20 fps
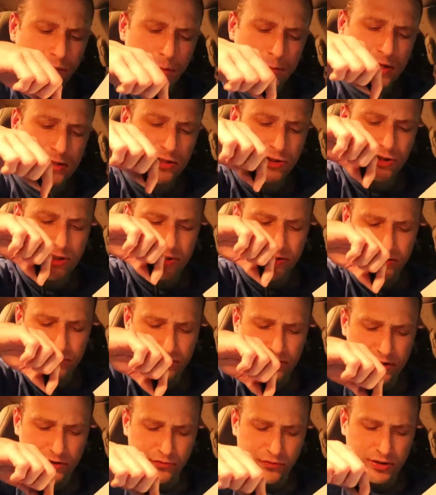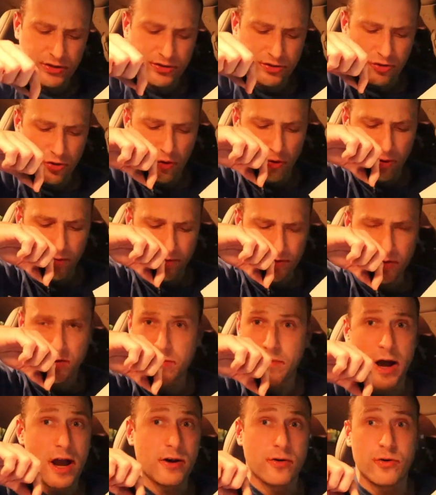my digestion is like really slow.
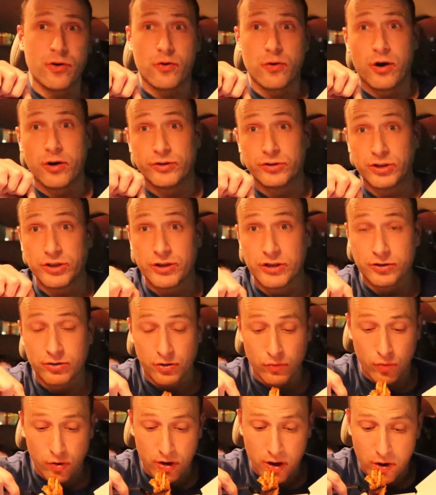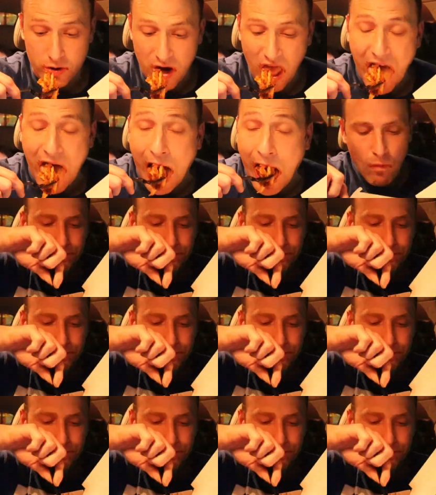So I don't know how the cheat is gonna work out.